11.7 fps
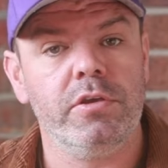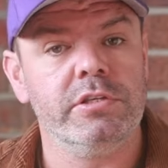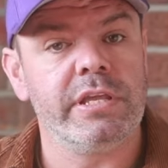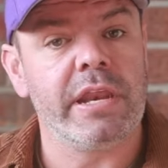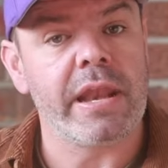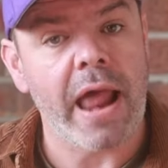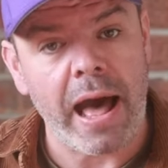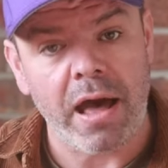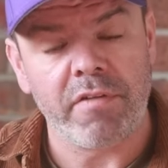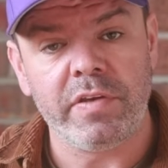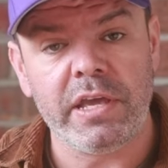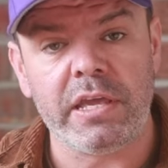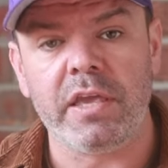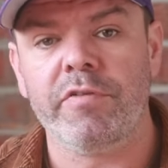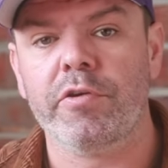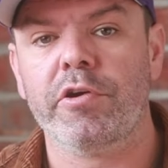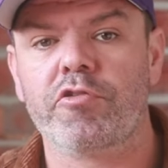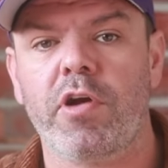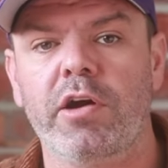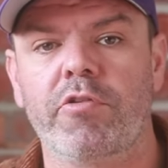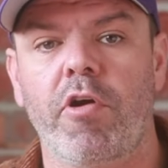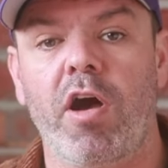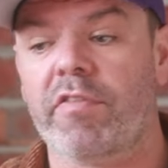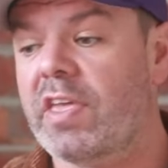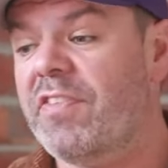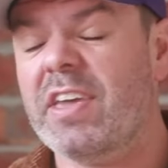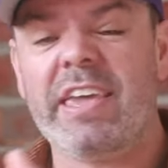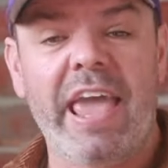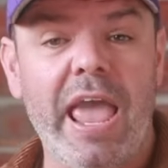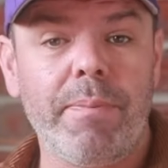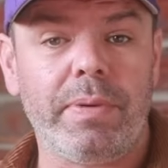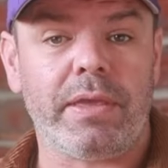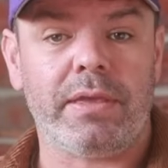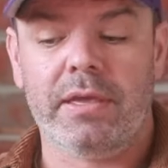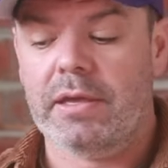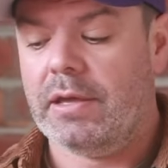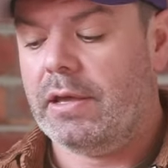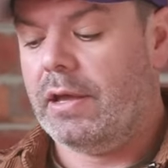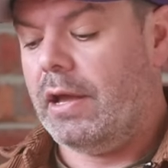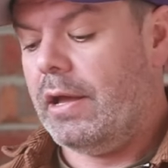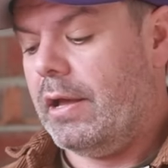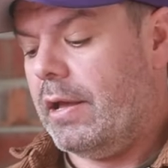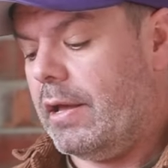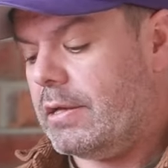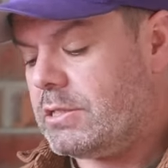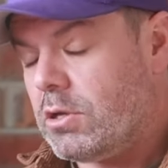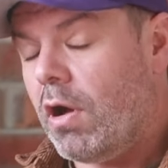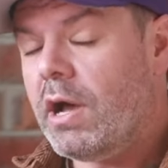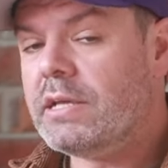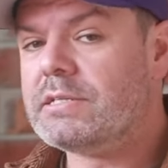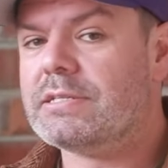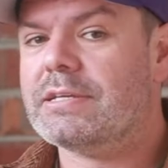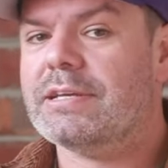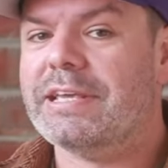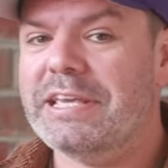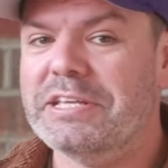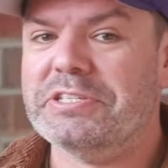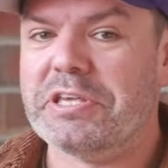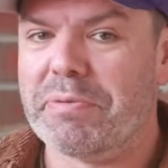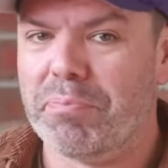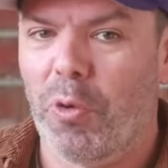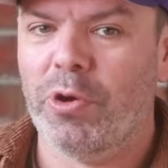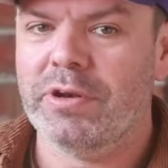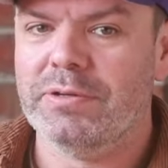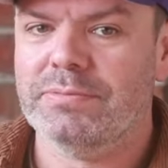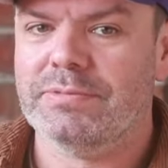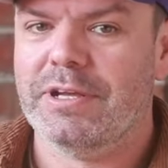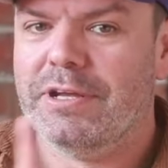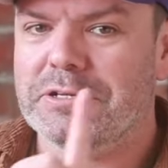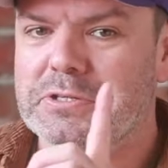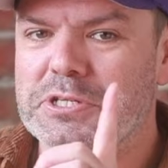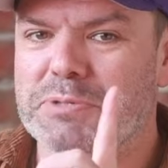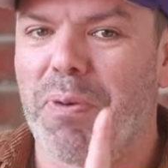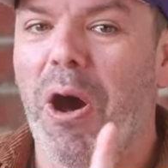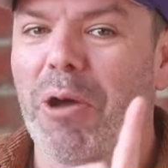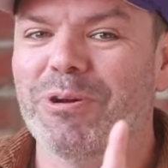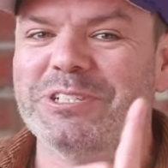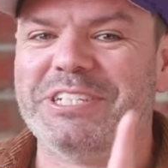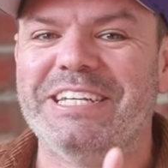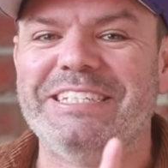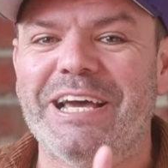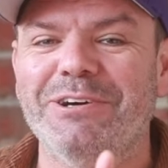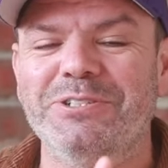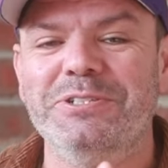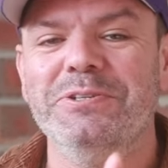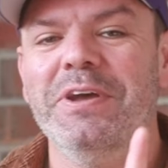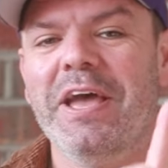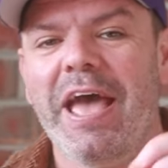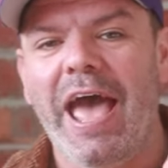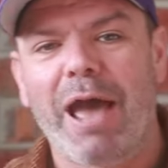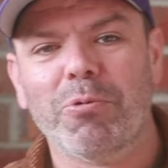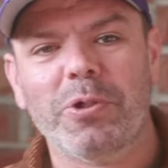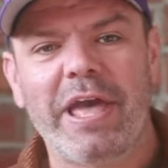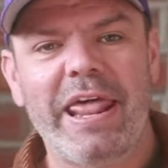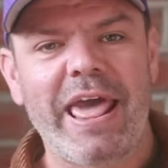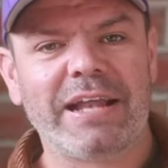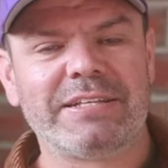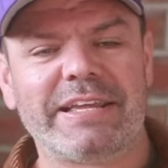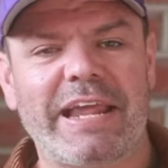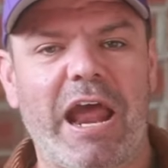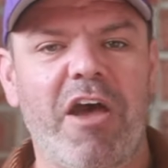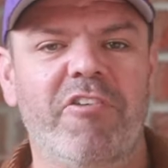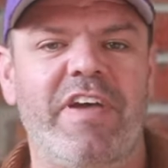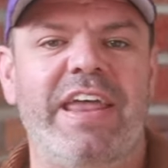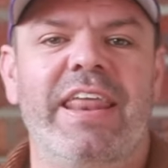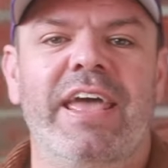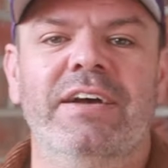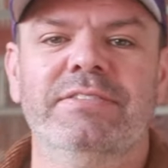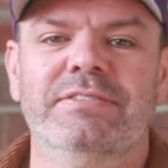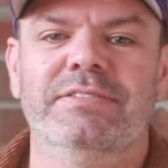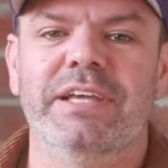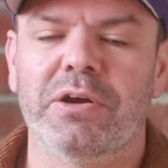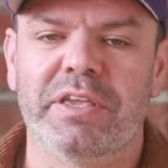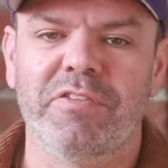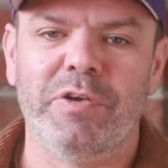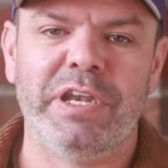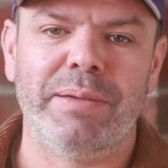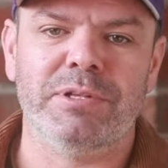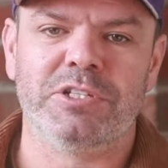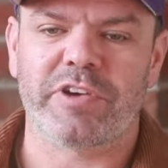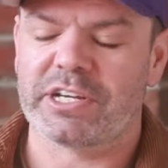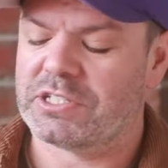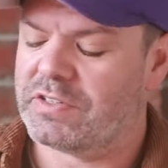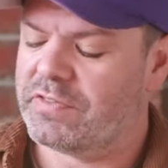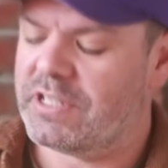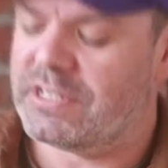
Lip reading: using it in an RV, if you're a truck driver, if you're camping, size is important, despite what she tells you. And we'll head out to the caravan now, and I'll give you a demonstration of